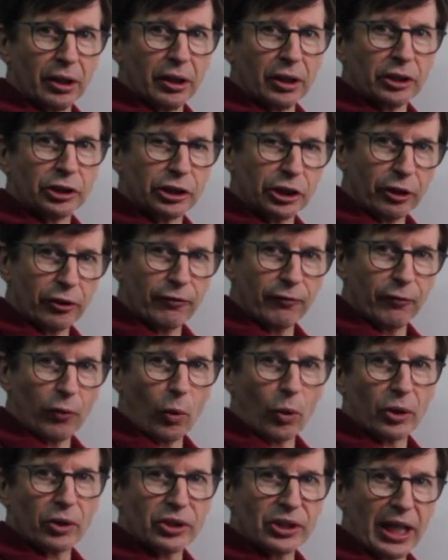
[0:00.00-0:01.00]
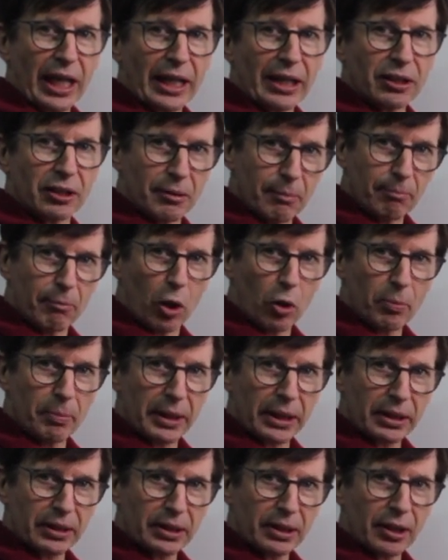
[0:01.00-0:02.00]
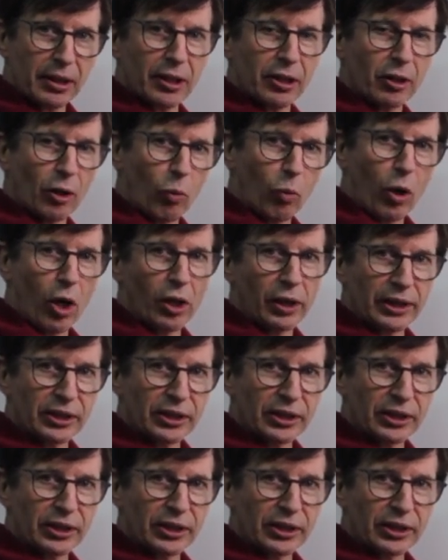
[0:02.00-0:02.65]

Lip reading: shear force, and moment that the wall